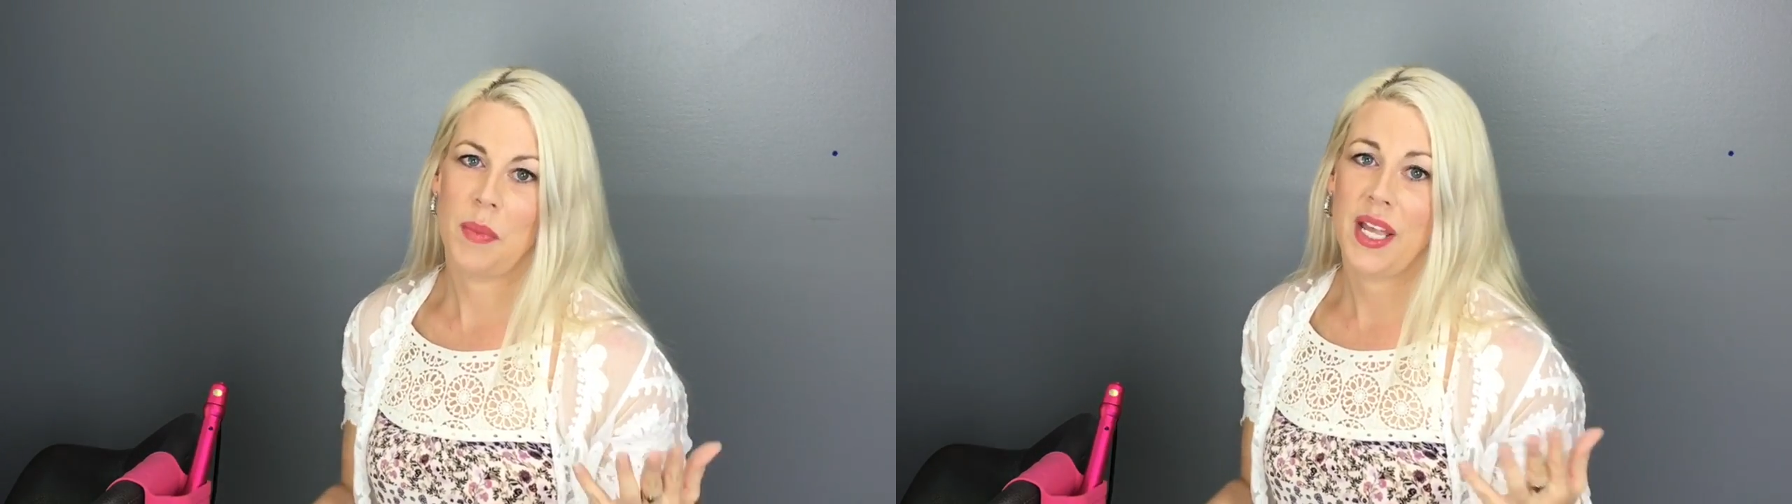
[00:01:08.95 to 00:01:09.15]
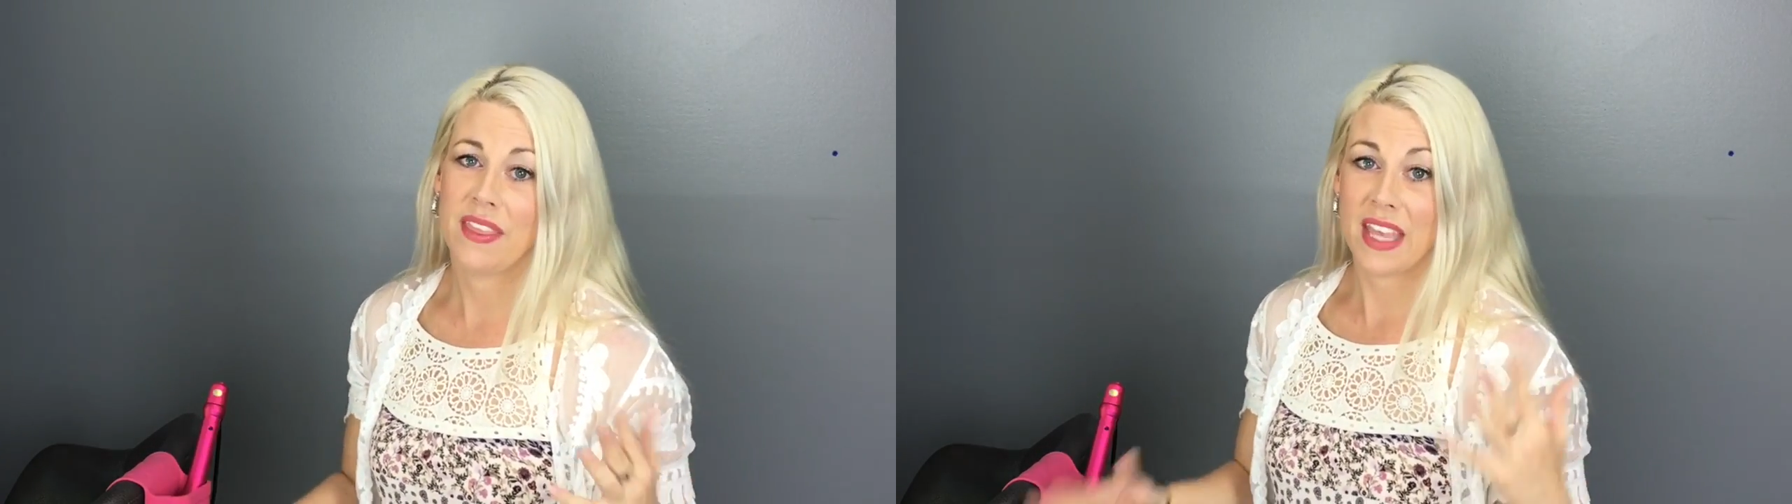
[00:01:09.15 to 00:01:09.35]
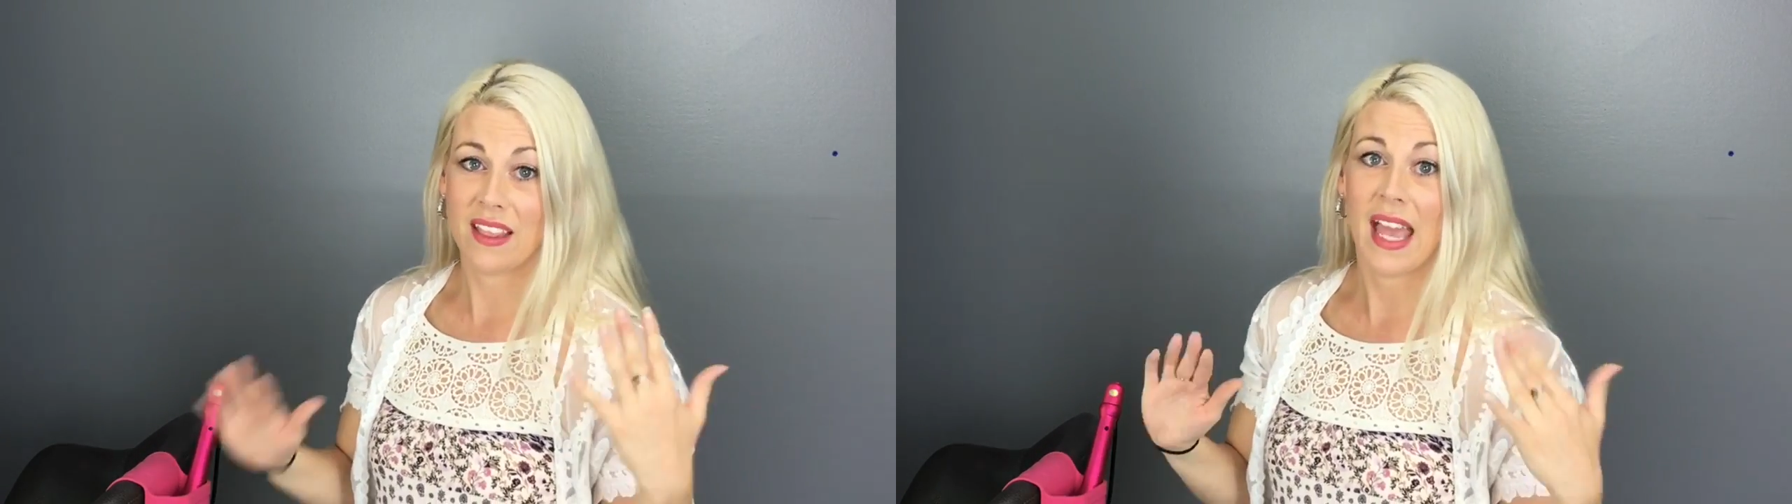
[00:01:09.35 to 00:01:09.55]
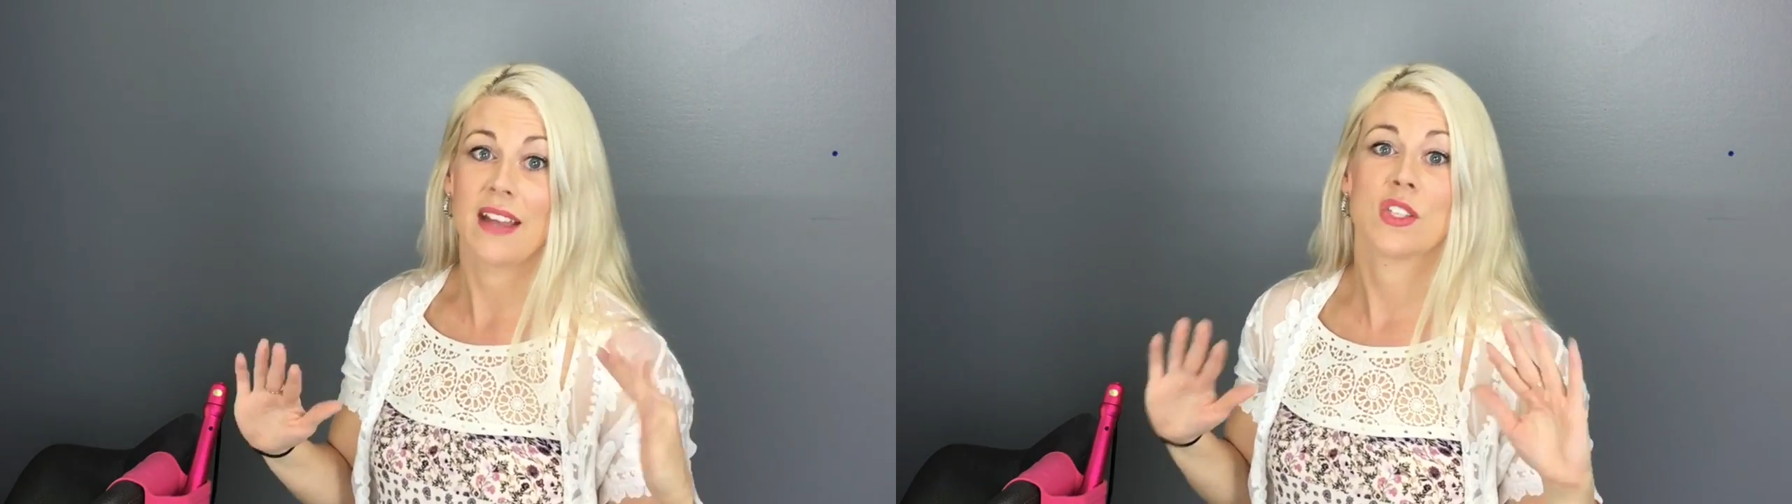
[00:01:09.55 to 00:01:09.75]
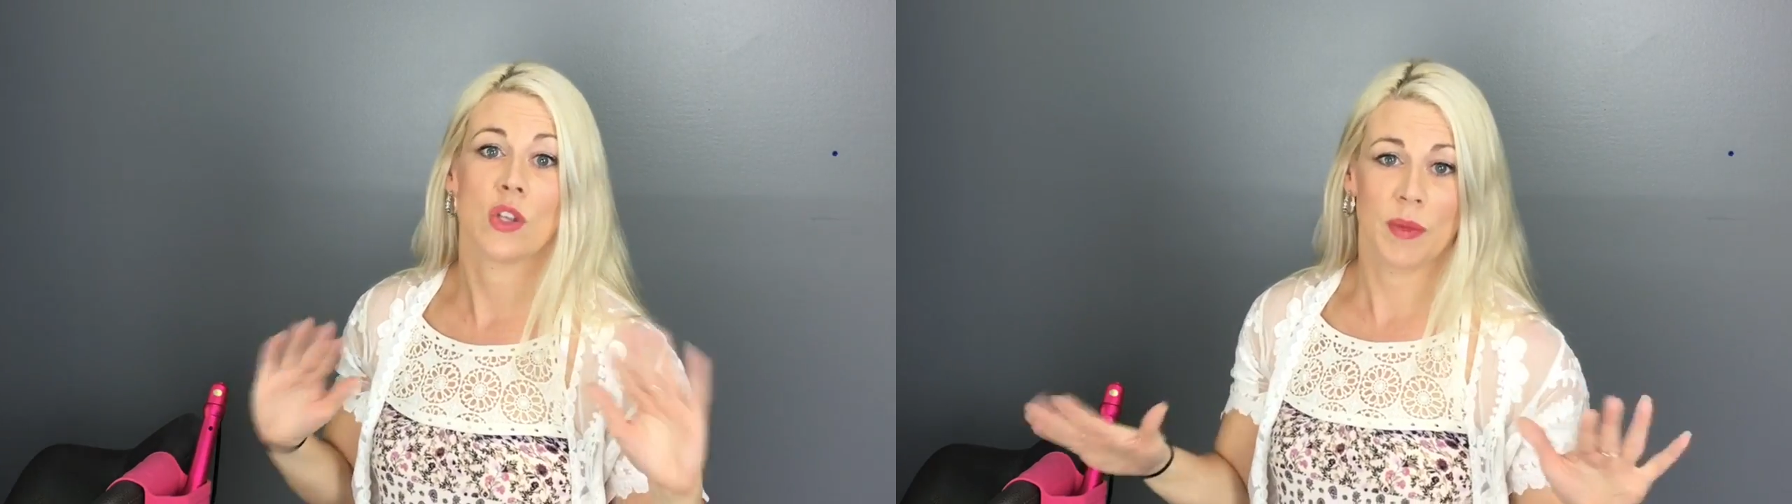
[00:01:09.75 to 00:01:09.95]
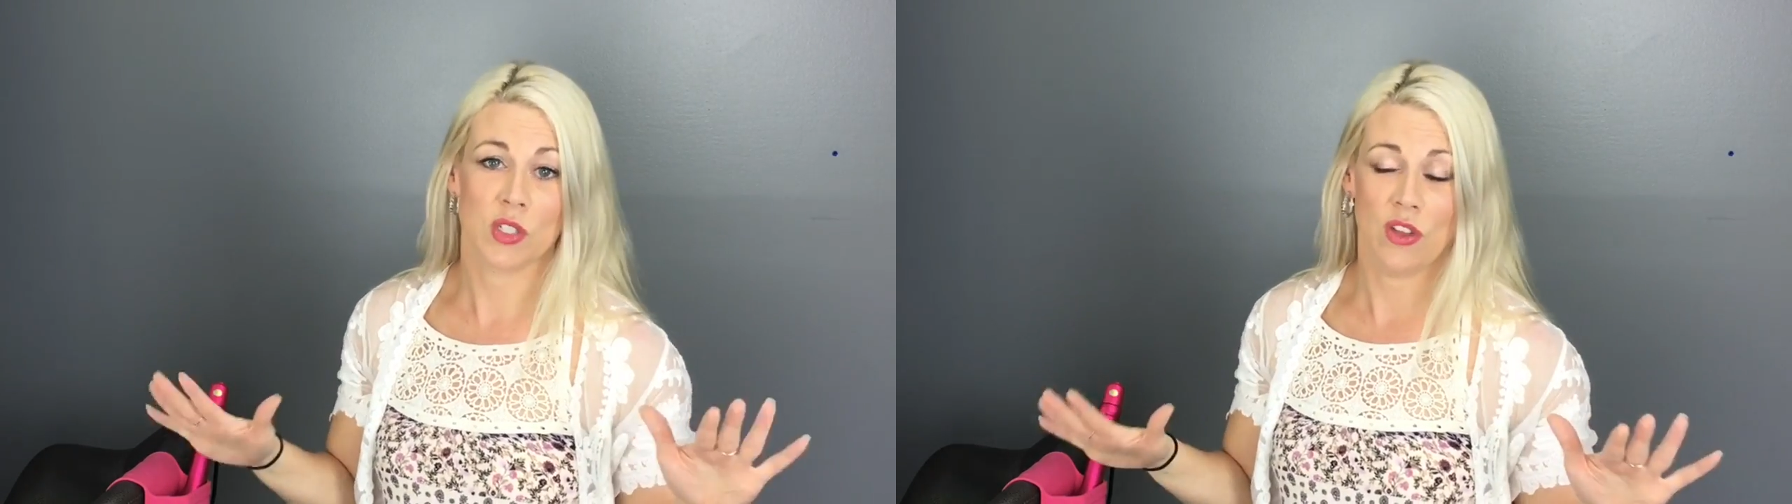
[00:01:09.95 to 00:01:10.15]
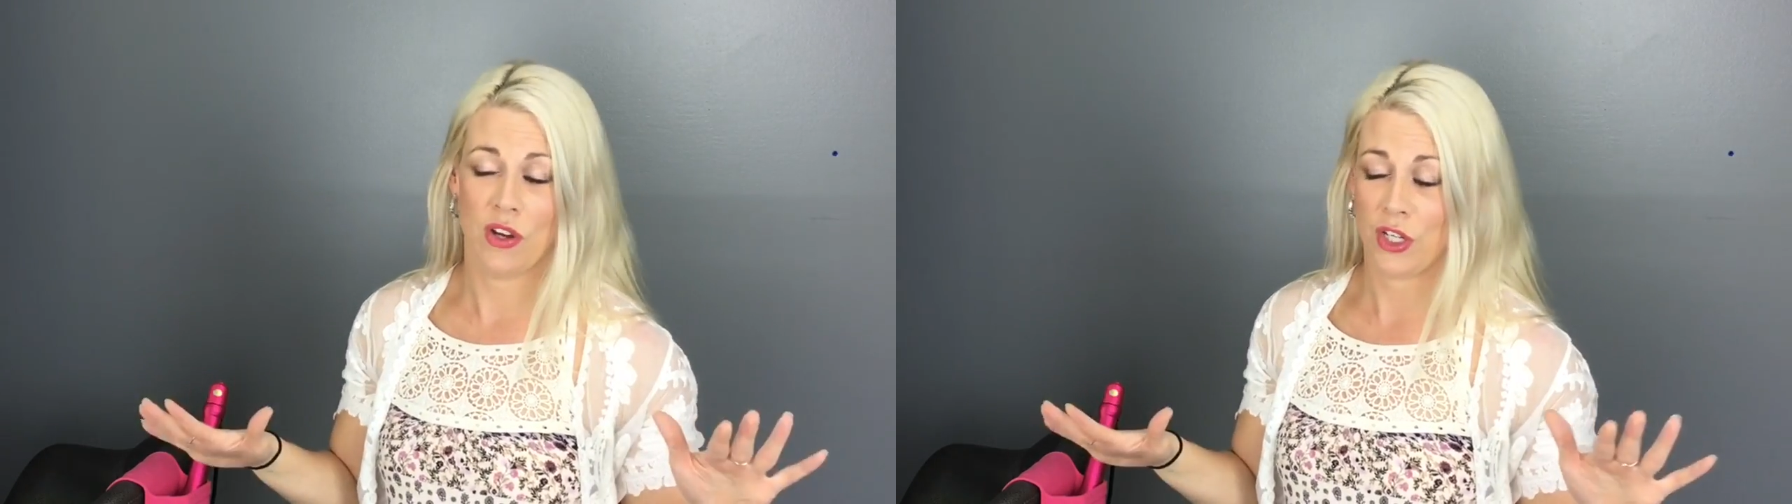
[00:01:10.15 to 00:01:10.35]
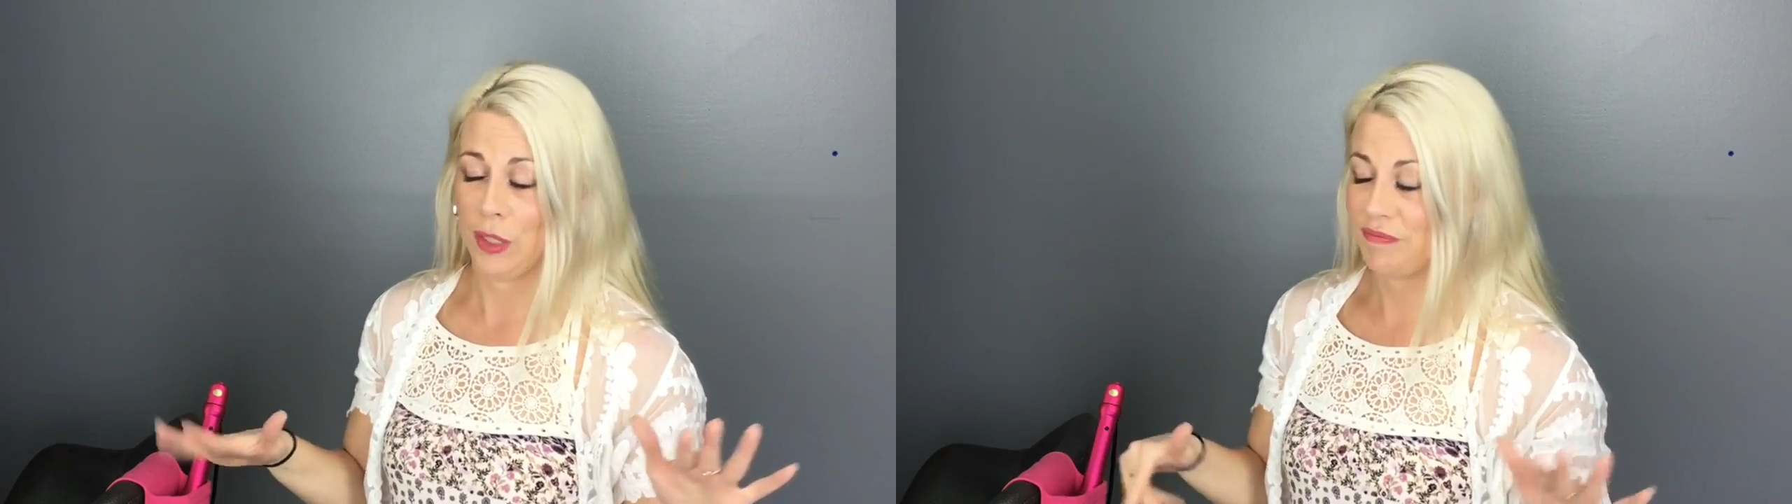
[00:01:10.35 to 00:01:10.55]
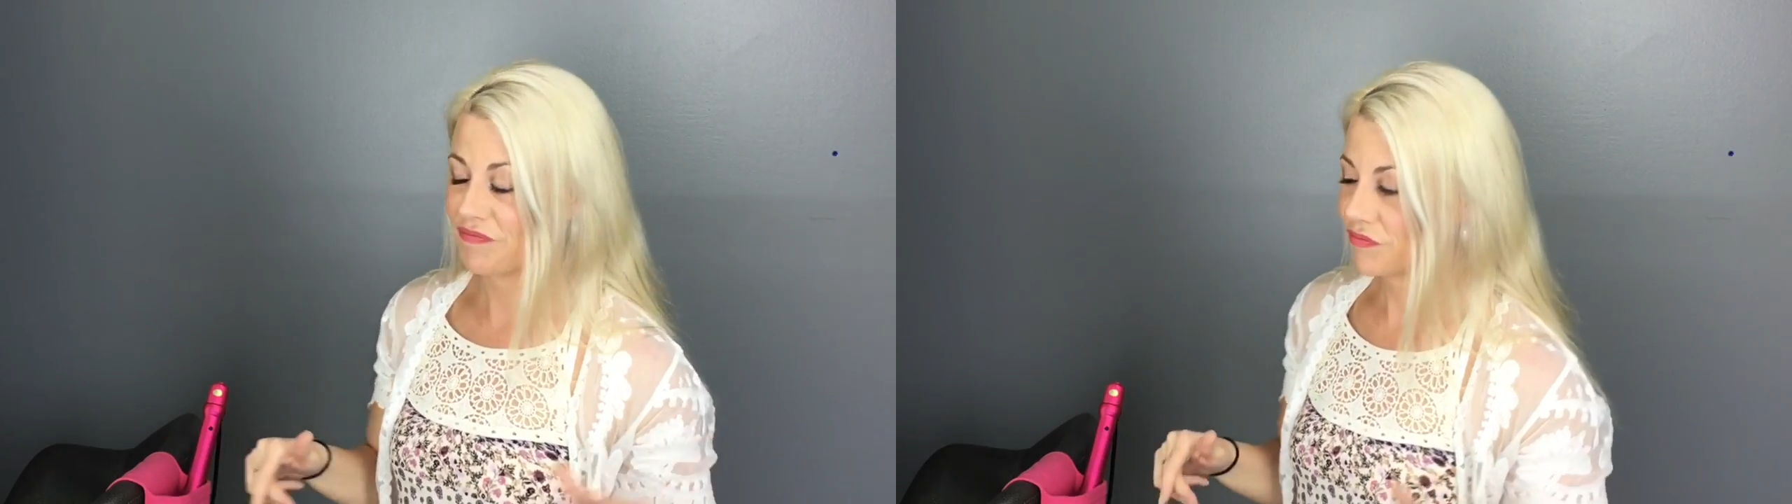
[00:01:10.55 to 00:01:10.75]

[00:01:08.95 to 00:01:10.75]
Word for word: but they last so much longer.